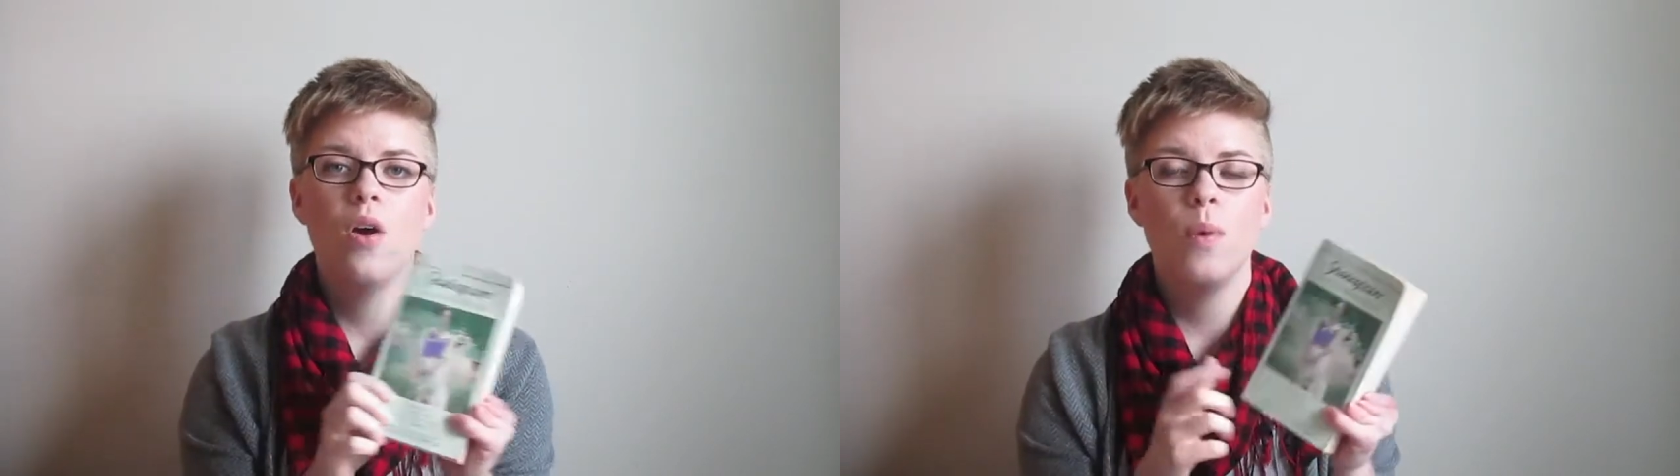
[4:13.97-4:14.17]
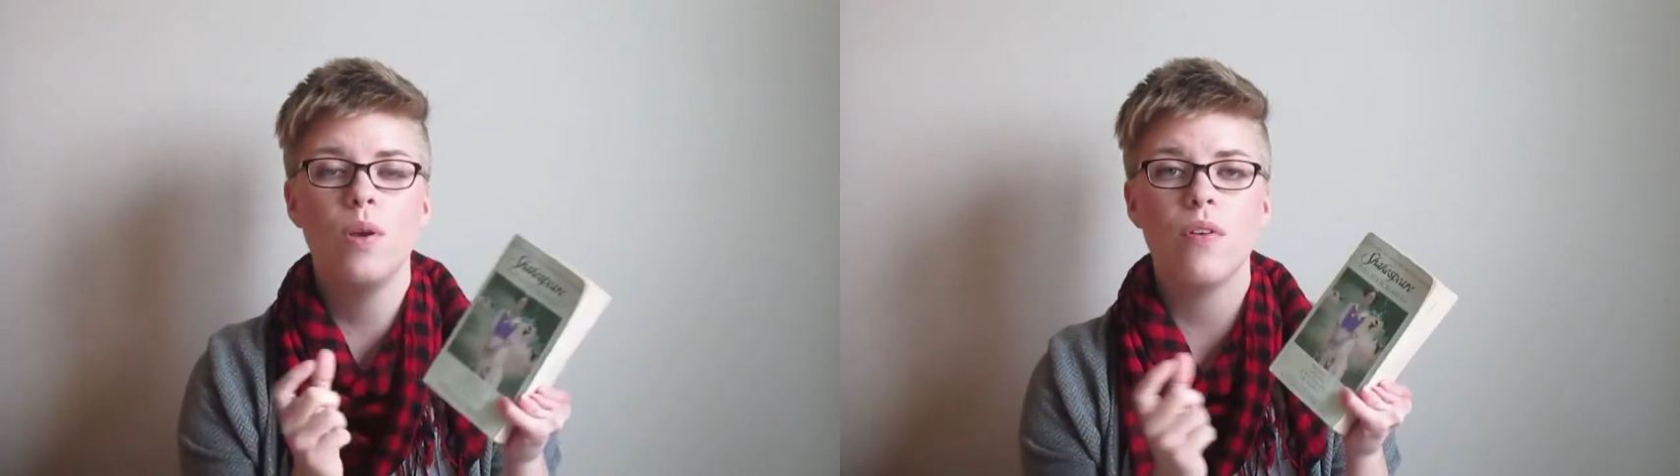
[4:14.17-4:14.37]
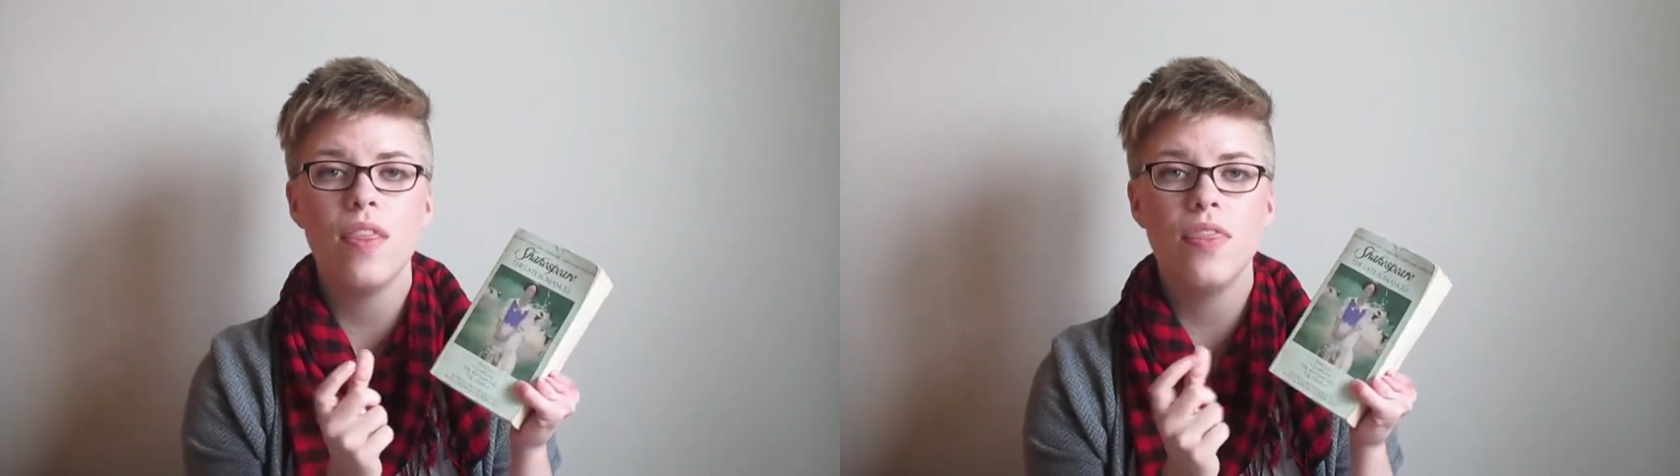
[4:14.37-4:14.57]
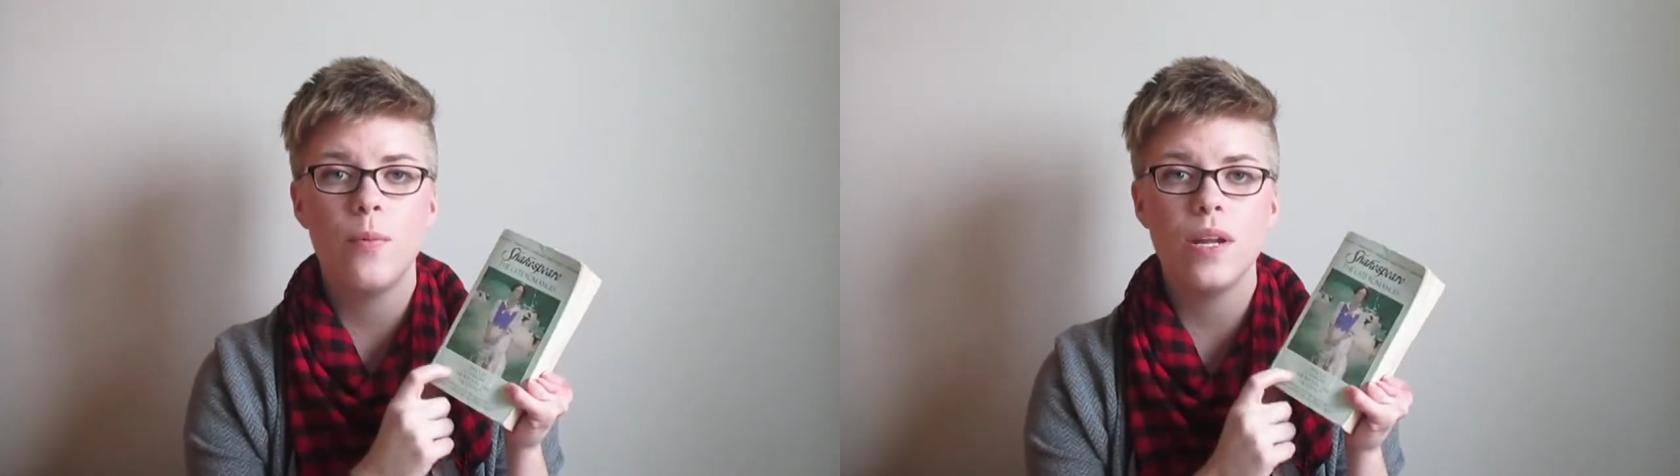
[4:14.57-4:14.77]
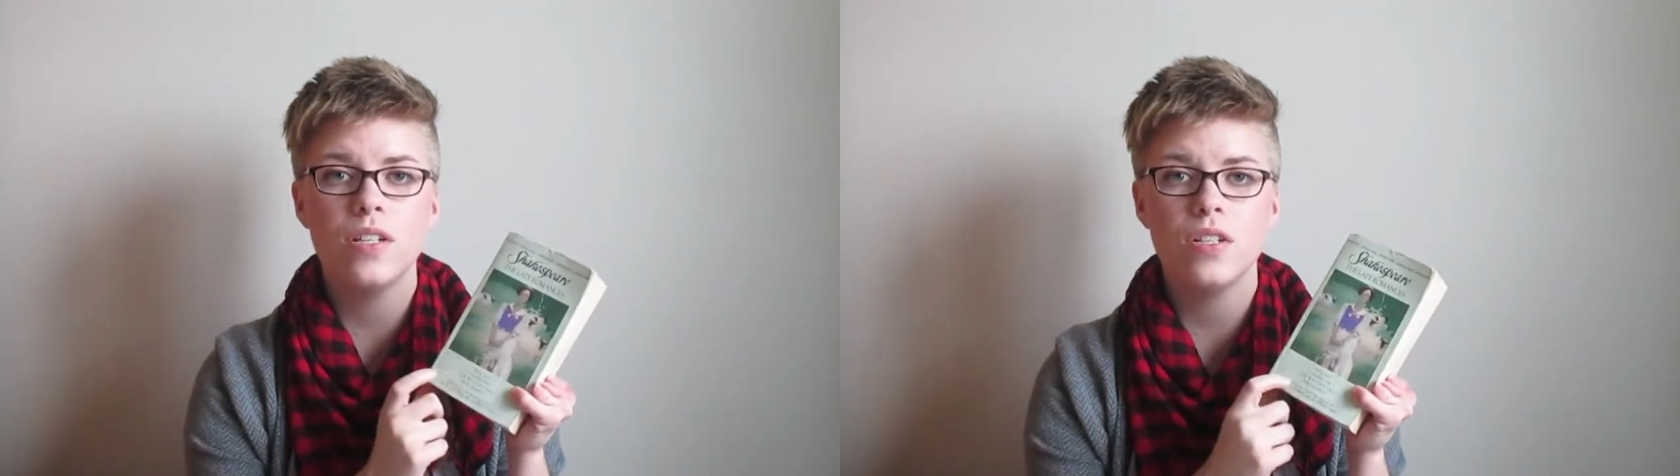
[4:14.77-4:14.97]
We read The
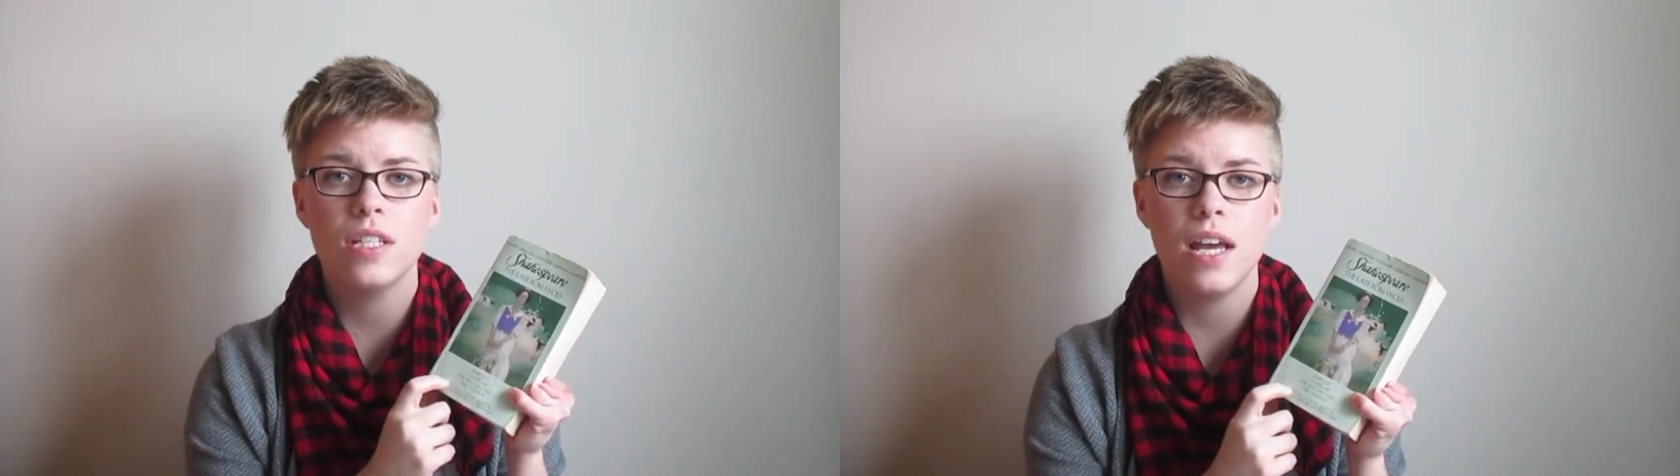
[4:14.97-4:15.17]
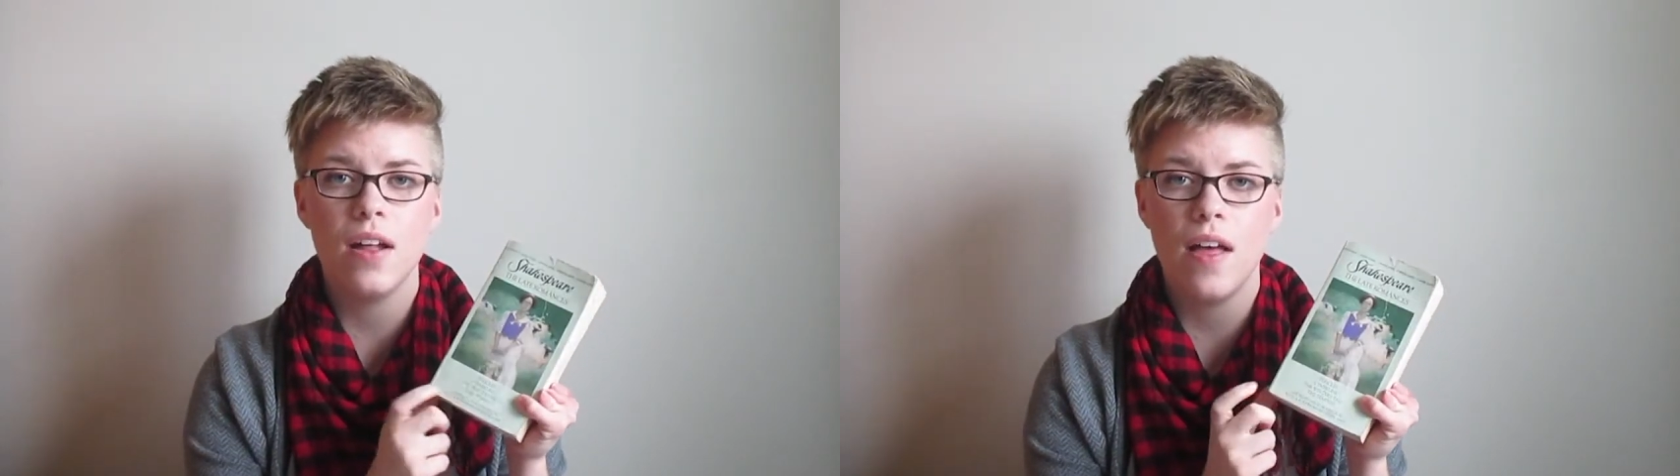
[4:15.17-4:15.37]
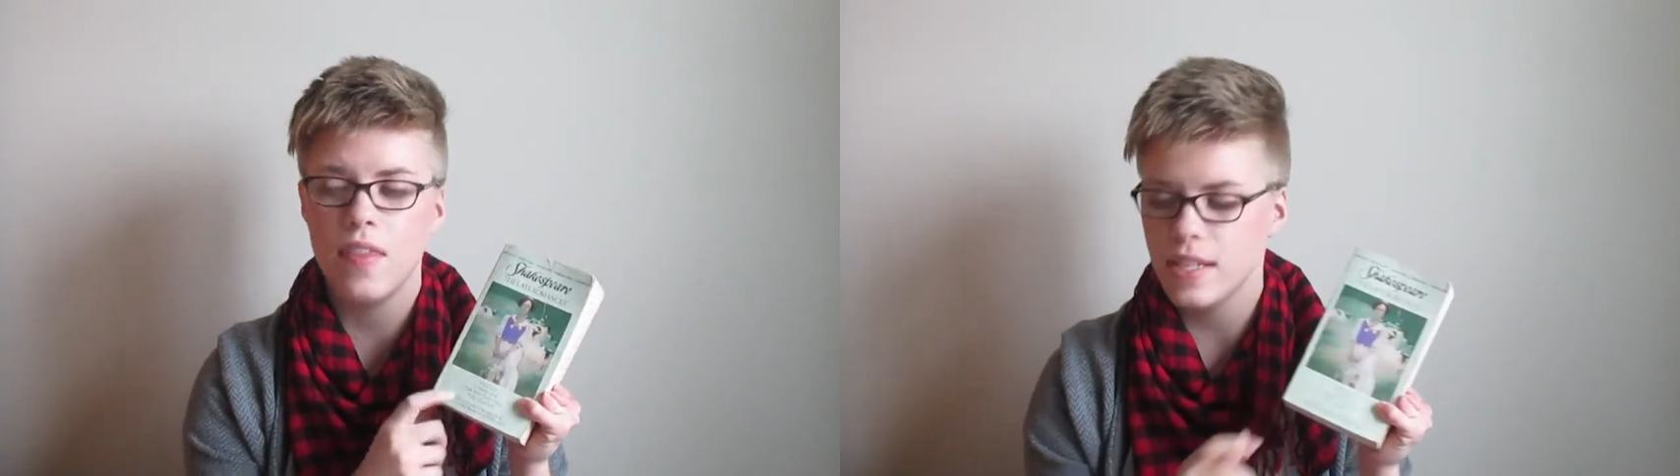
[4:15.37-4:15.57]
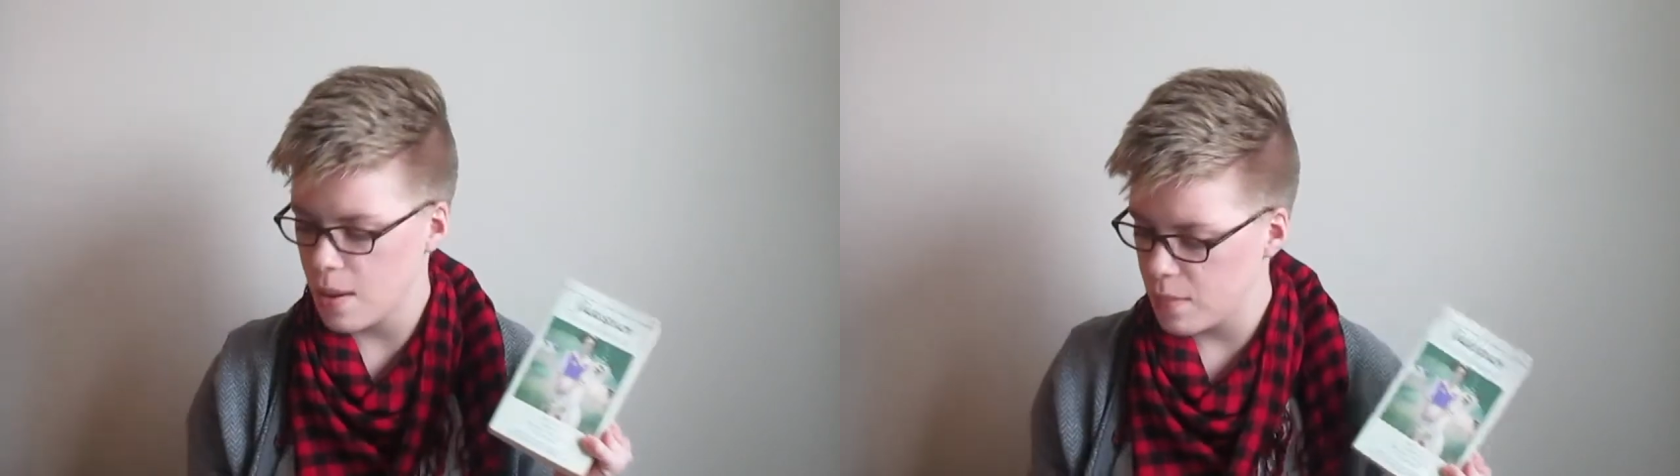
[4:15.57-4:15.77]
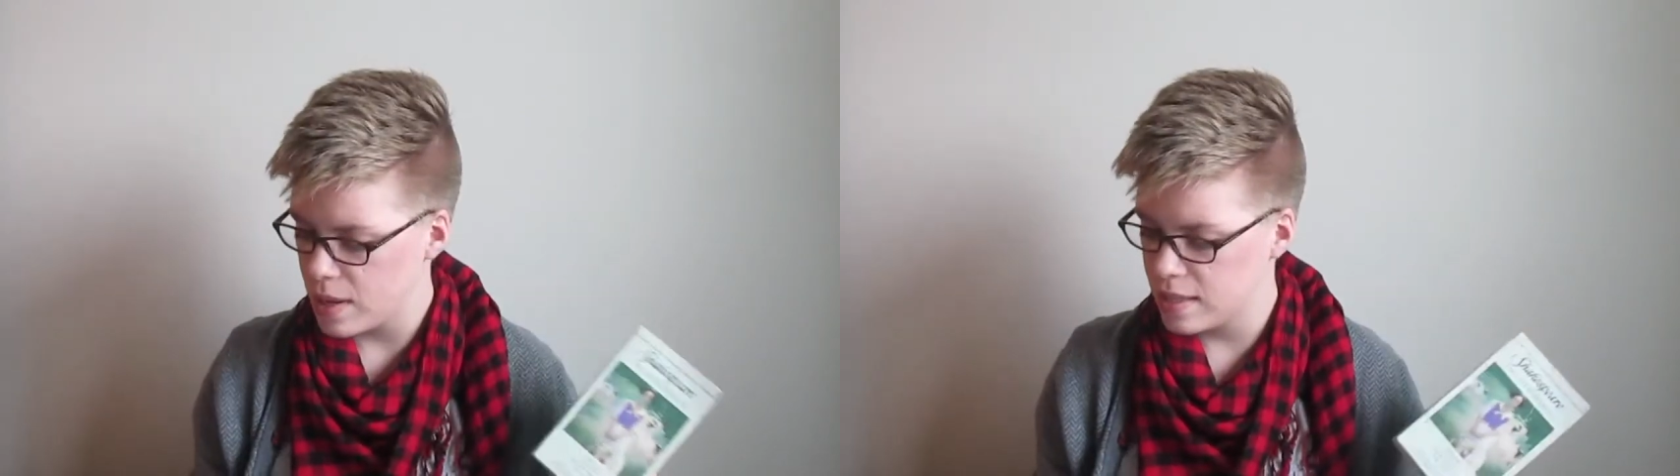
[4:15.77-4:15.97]
Winter's Tale and The
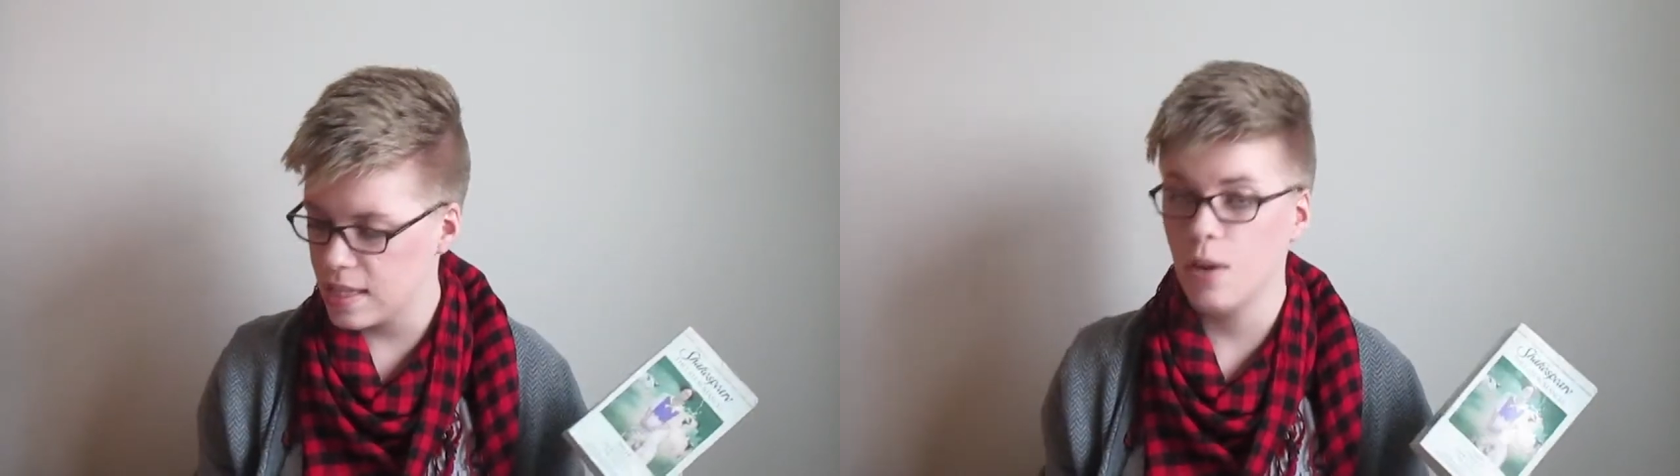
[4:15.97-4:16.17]
Tempest,